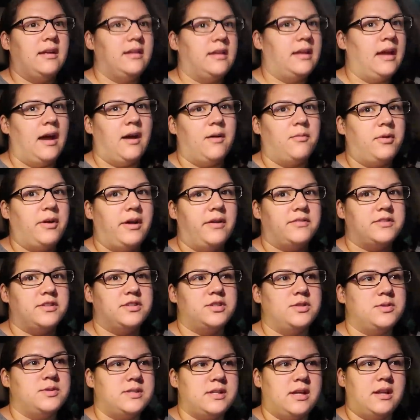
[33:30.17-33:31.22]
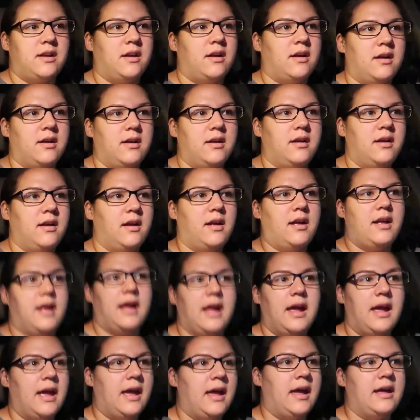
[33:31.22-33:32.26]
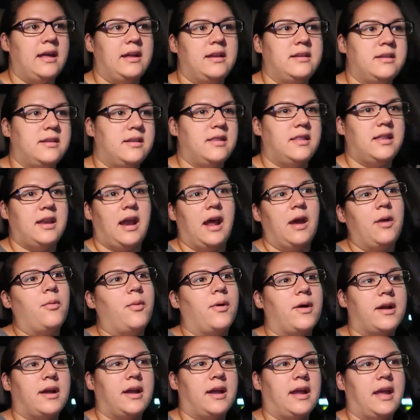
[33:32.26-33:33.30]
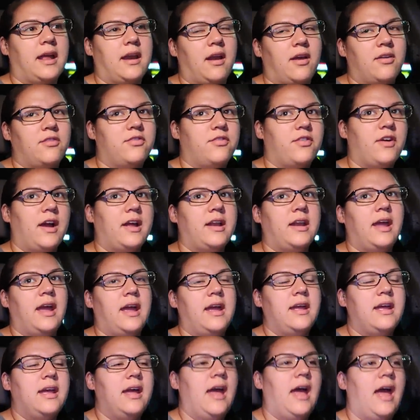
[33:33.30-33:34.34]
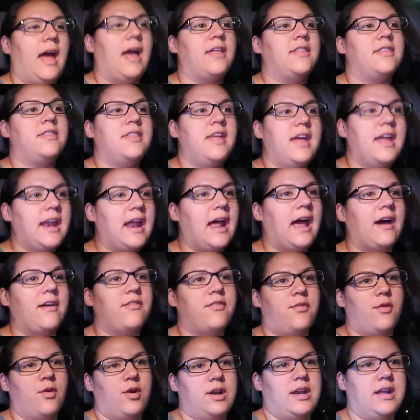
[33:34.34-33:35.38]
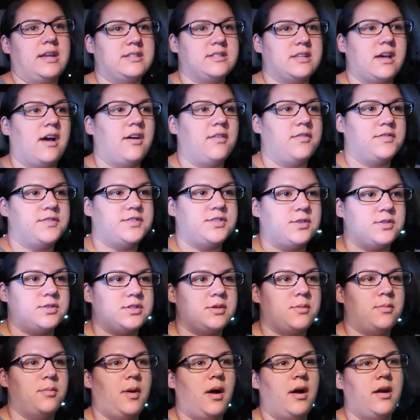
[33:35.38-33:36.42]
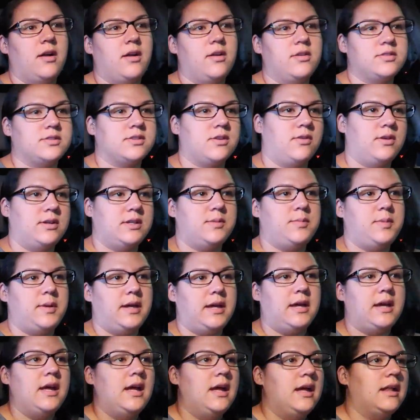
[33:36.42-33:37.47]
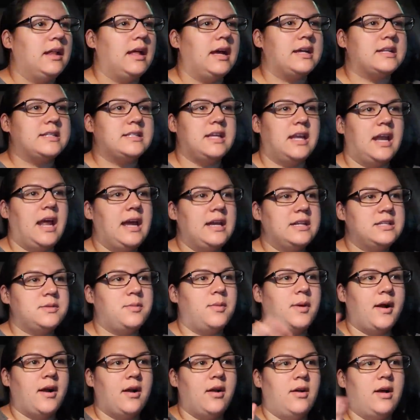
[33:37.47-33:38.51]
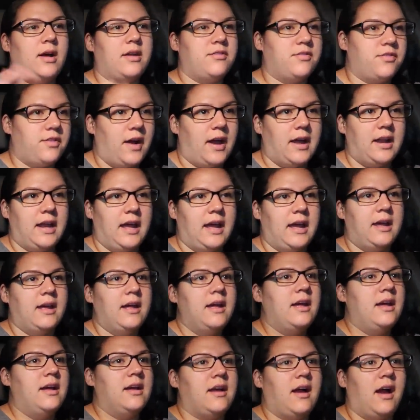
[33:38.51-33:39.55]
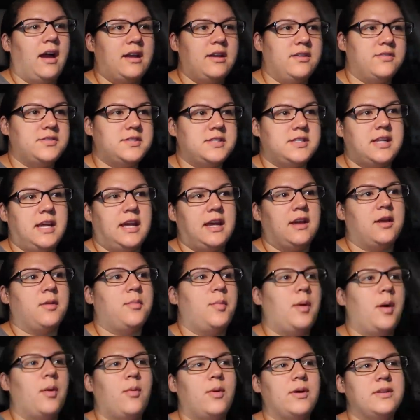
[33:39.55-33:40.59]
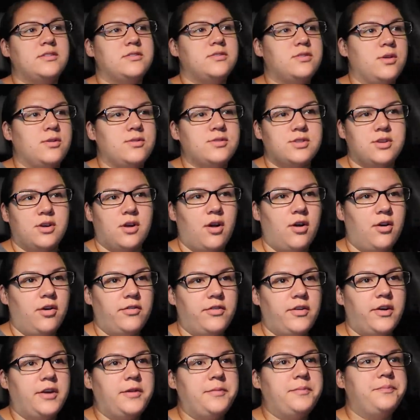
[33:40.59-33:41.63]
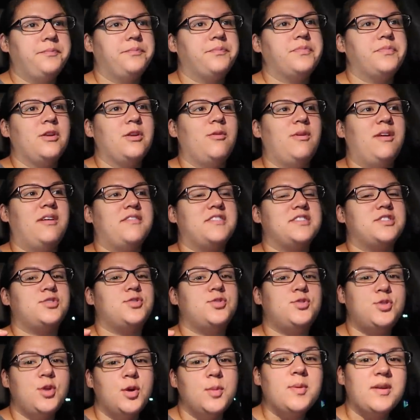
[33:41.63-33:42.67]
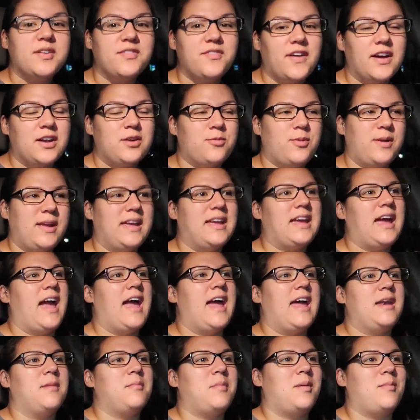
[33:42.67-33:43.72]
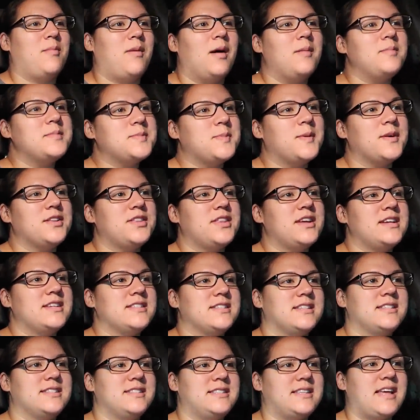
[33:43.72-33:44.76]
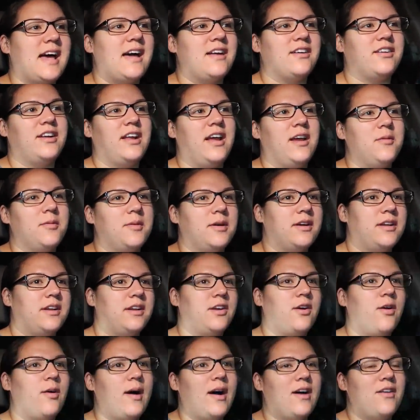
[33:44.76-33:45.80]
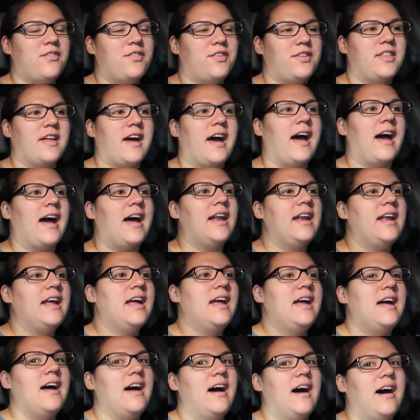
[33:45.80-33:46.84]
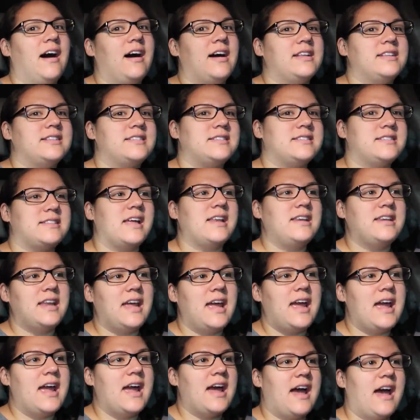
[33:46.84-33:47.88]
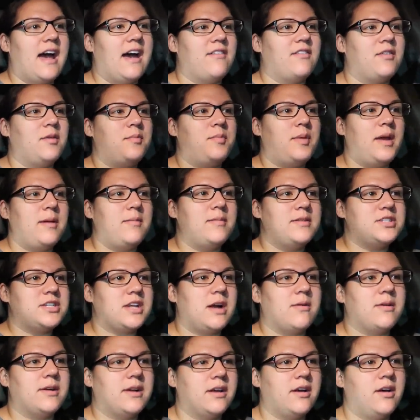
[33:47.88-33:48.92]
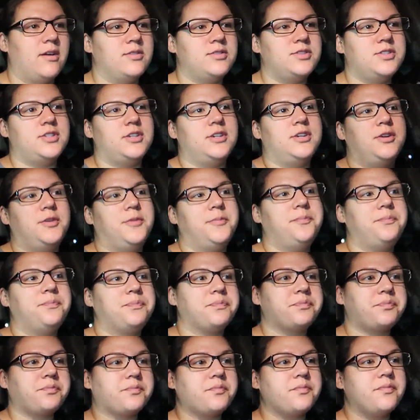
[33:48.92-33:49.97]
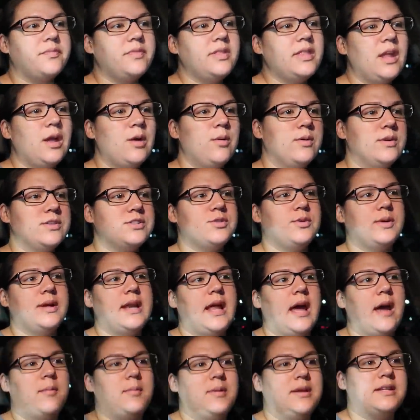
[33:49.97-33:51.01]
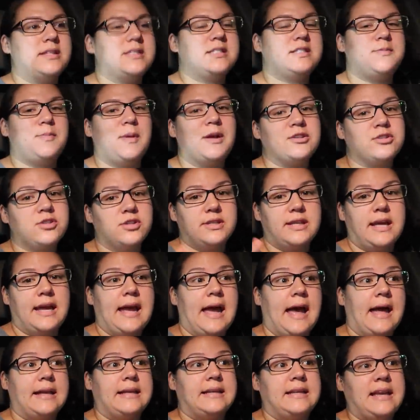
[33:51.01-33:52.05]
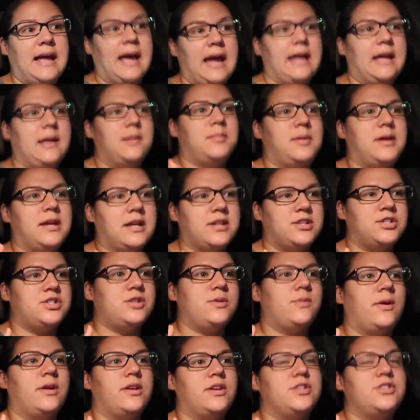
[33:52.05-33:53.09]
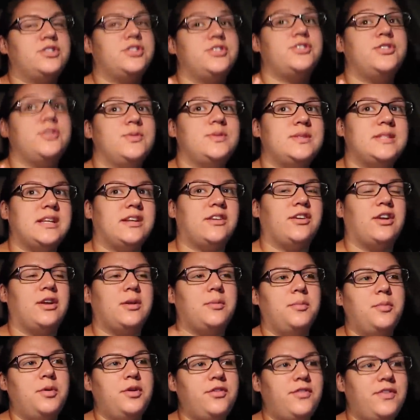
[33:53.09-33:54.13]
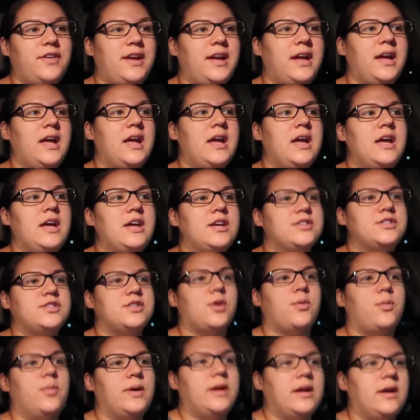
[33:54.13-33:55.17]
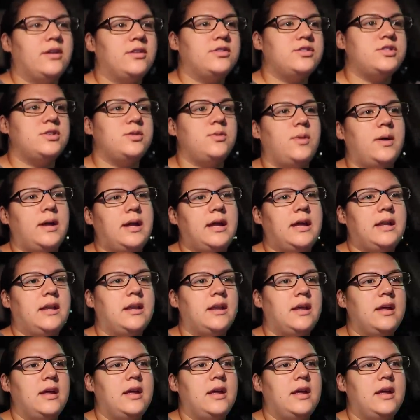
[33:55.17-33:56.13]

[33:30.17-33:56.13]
yeah, we have to do dinner, and then I work again on Friday. And then I have 4 days off. So tomorrow's going to be, like today, tomorrow, and Friday kind of stink. But once those are over, we have a super fun weekend. My mom's birthday is on Saturday. We're gonna go out for that. On Sunday, I have a baby shower to go to. We're doing Emmy's special day at night because she wanted to do dinner and a movie. So we are doing,